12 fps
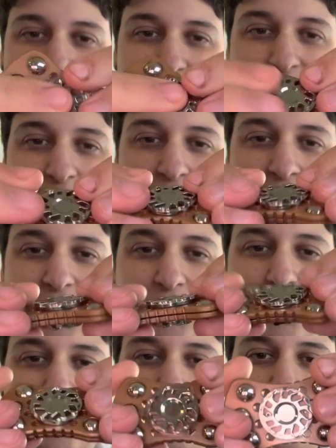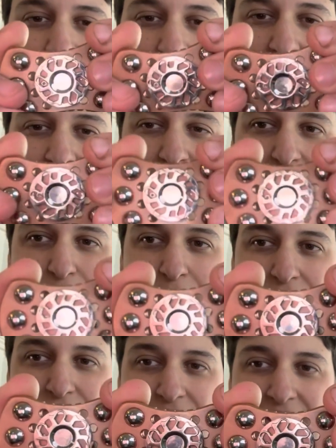This was like one of the first ever
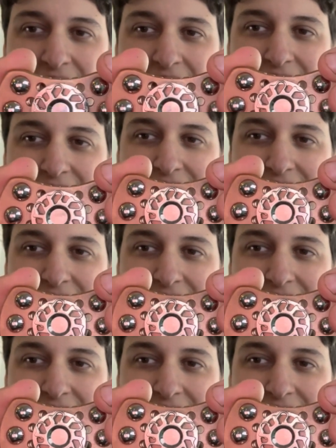spinners I had.